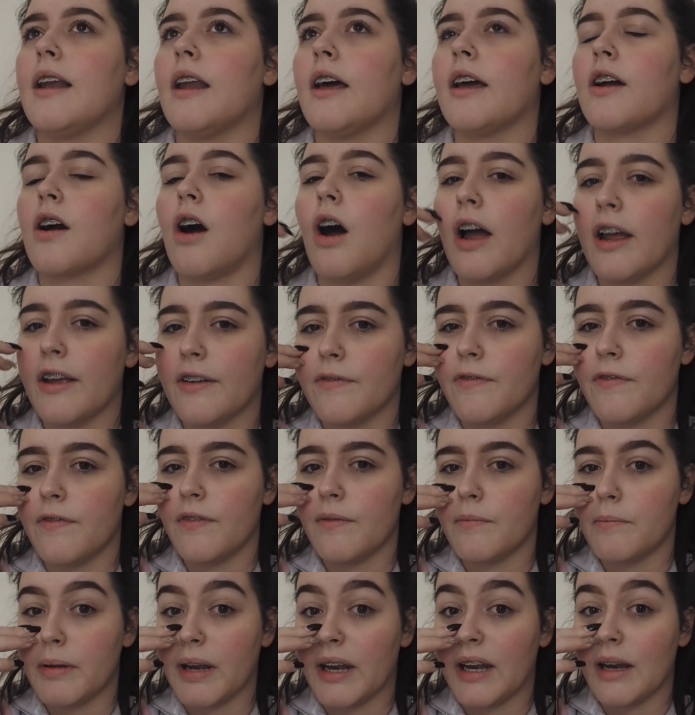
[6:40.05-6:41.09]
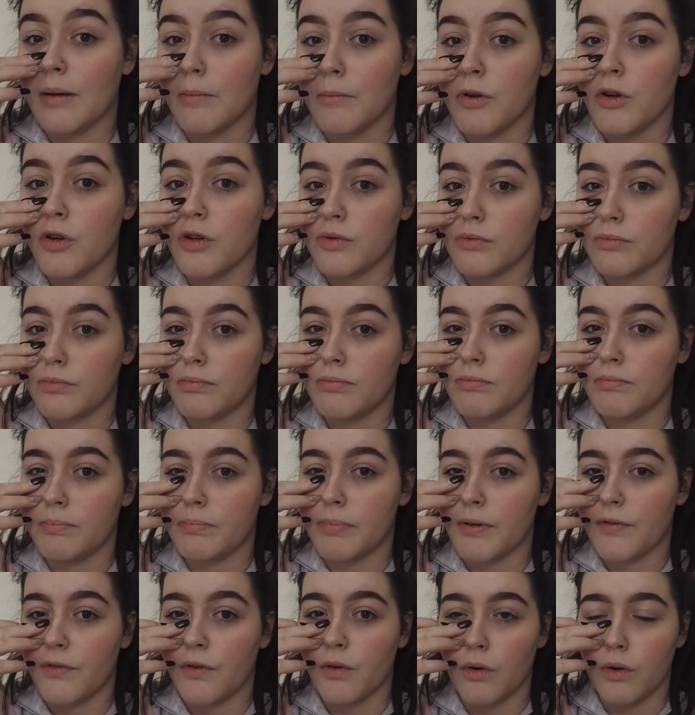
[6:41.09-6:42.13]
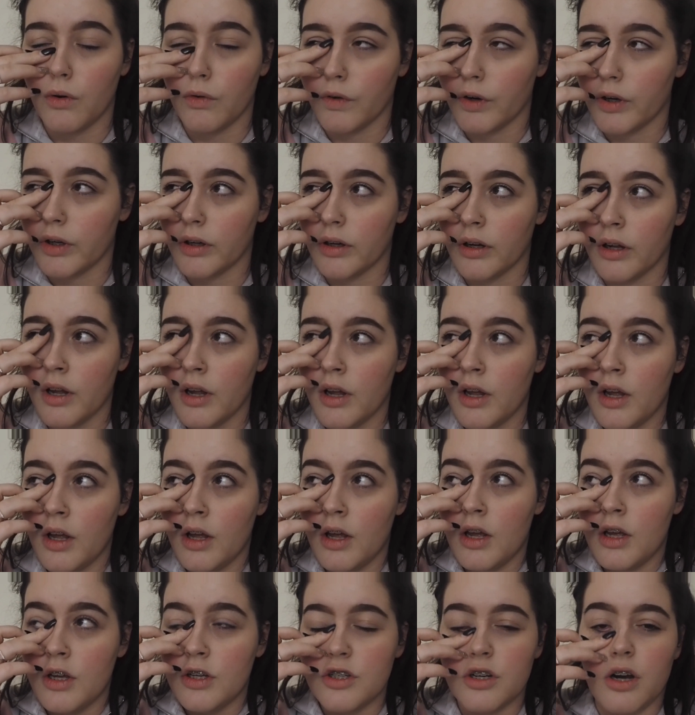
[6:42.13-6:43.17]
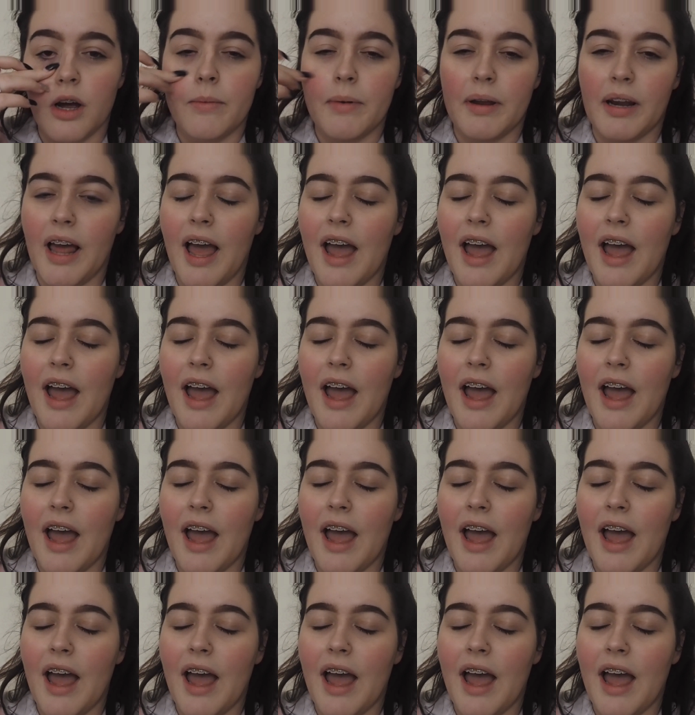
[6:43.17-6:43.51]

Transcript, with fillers: Like, I've been in a mood before and, do you know what I mean?